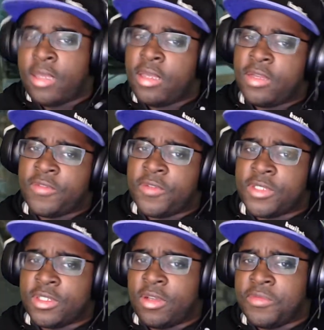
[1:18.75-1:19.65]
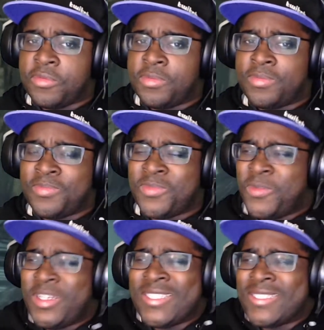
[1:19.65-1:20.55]
First off,
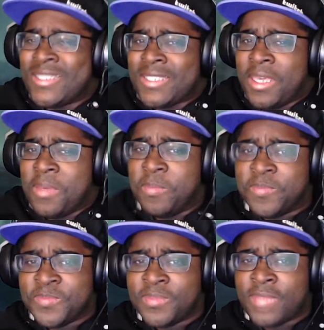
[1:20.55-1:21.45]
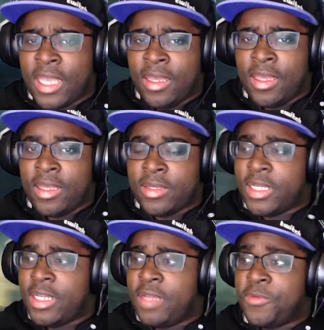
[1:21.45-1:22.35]
what is this game?
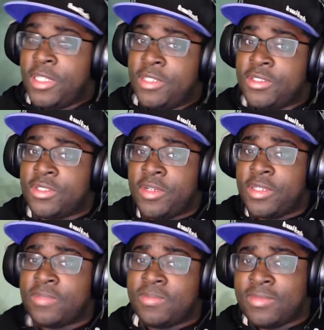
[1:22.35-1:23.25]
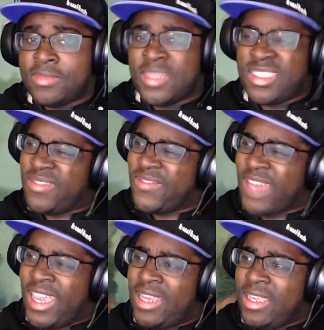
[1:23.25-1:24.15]
Well, in short, it's a
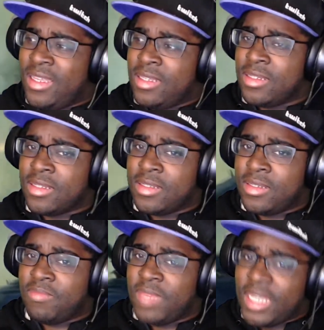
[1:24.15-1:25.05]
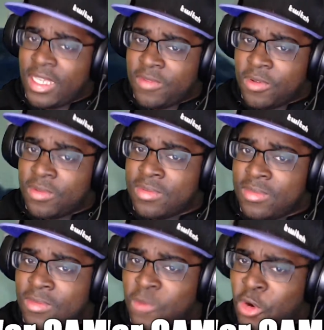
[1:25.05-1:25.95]
fighting medieval
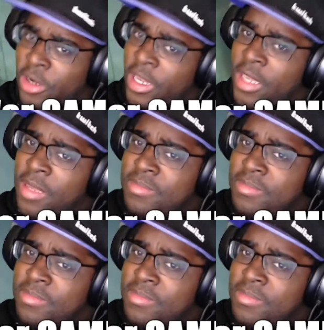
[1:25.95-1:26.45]
war game.